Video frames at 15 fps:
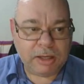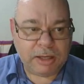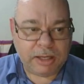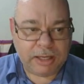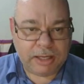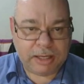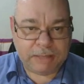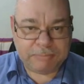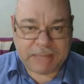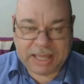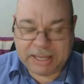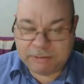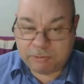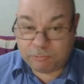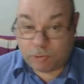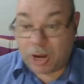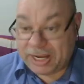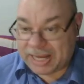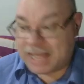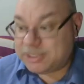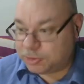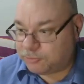And
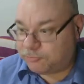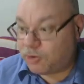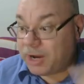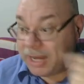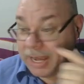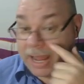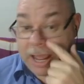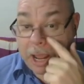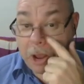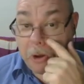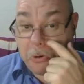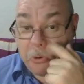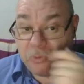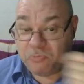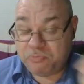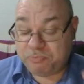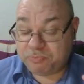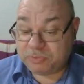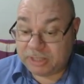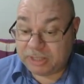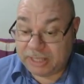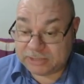as of right now,
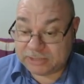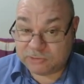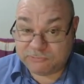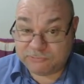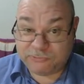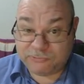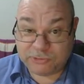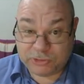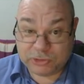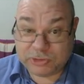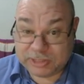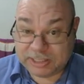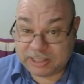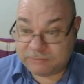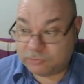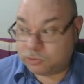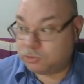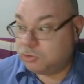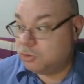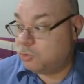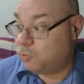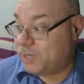as of third
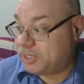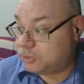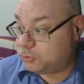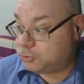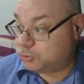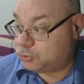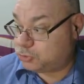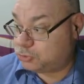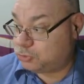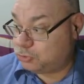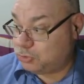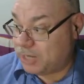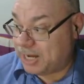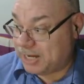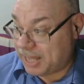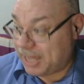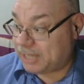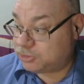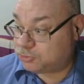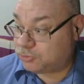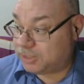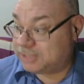level, we can do an
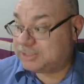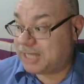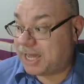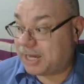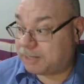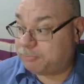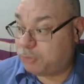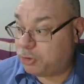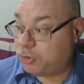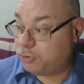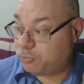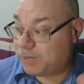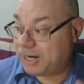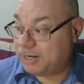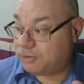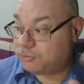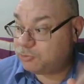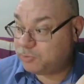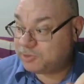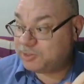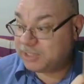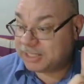extra attack per round
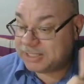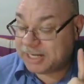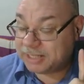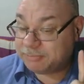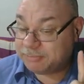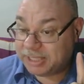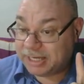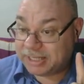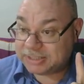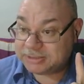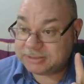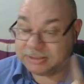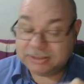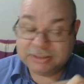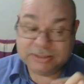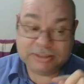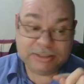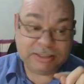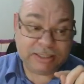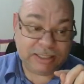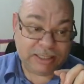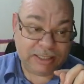with the Kinetic Blast.
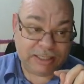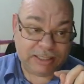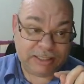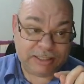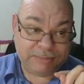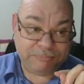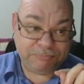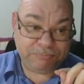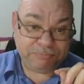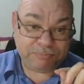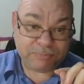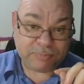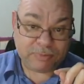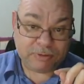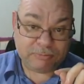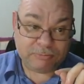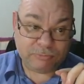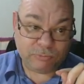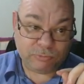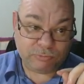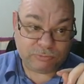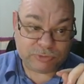
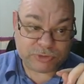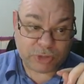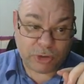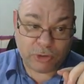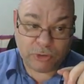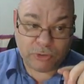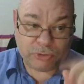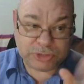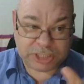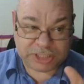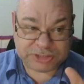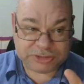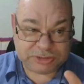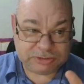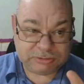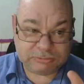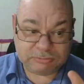So just